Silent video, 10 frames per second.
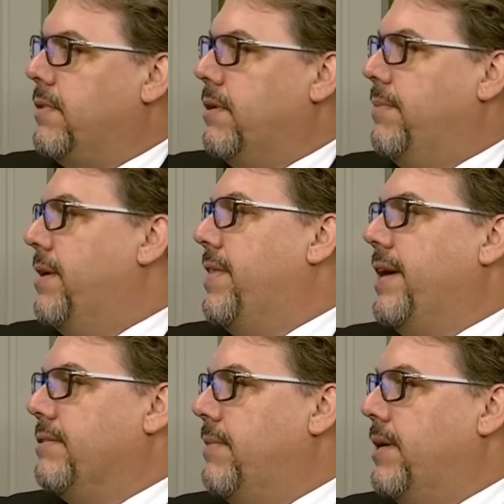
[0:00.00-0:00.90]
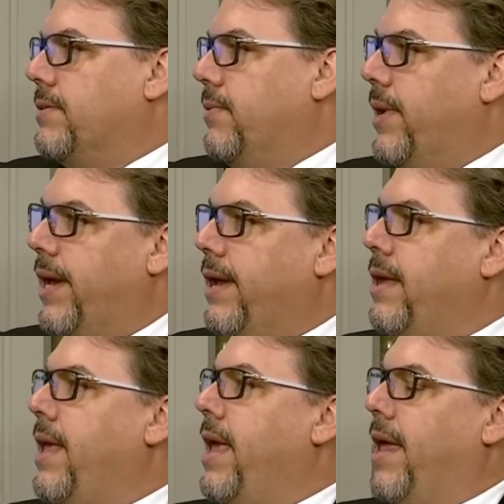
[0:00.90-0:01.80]
could be 1,000 miles away.
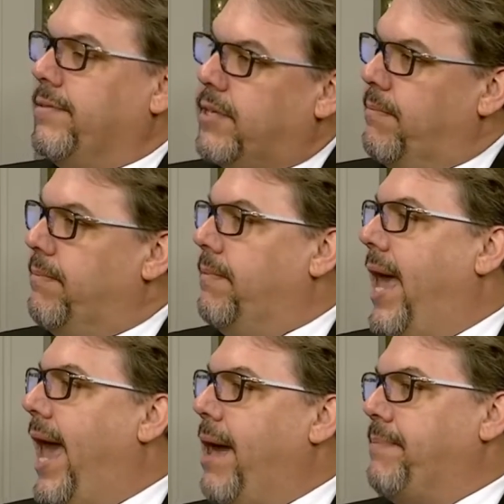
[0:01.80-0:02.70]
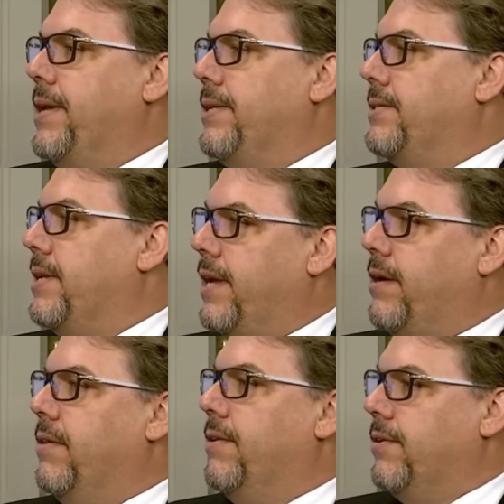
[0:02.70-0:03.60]
And if something happens, then they
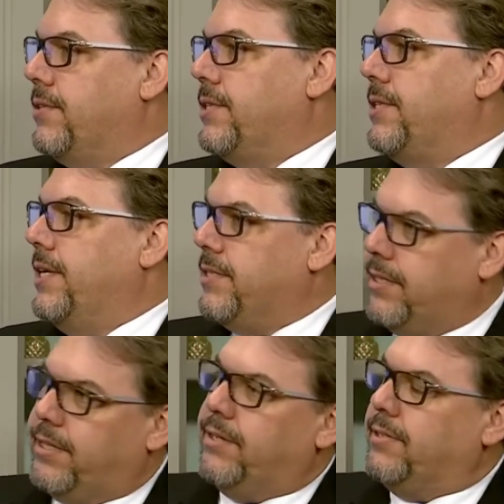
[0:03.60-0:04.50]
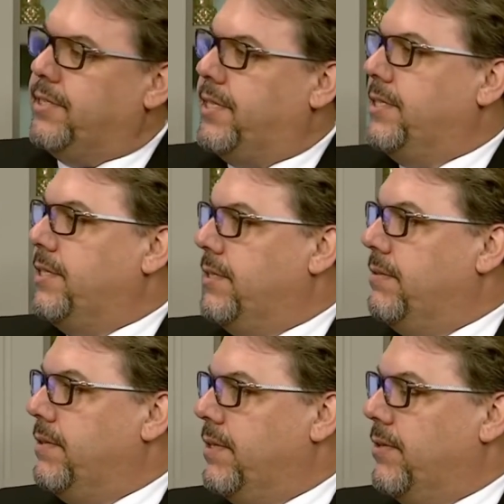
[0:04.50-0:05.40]
call the nurse's station, and
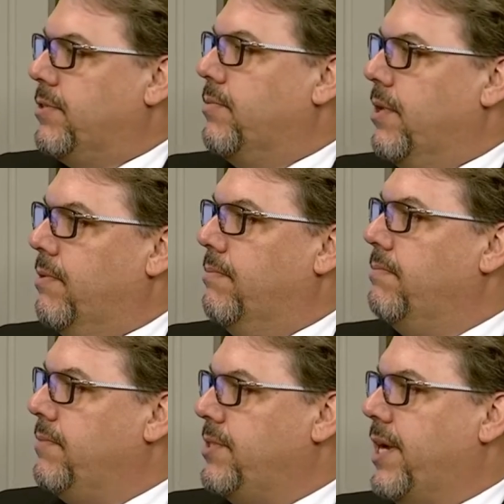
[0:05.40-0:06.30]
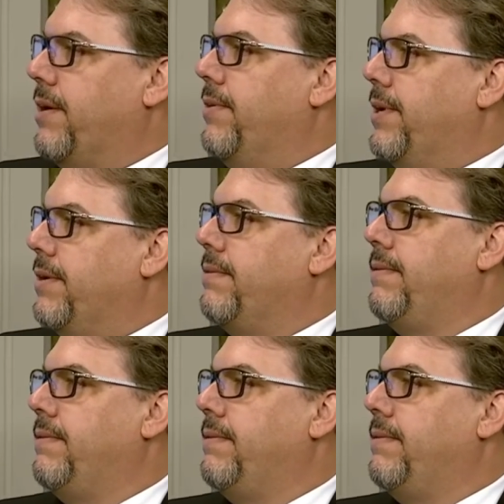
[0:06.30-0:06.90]
the nurse will go check on you.